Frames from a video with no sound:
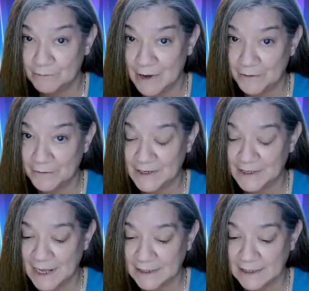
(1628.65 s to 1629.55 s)
rather
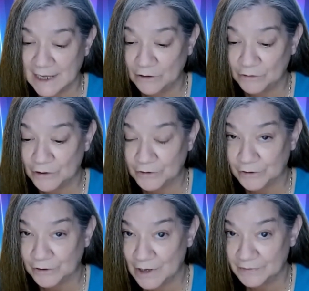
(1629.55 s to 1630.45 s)
than hanging out
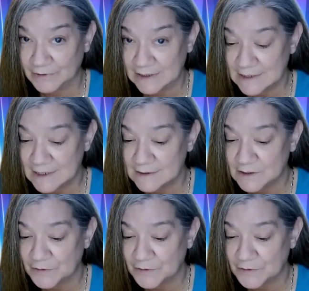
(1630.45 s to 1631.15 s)
longer on LinkedIn.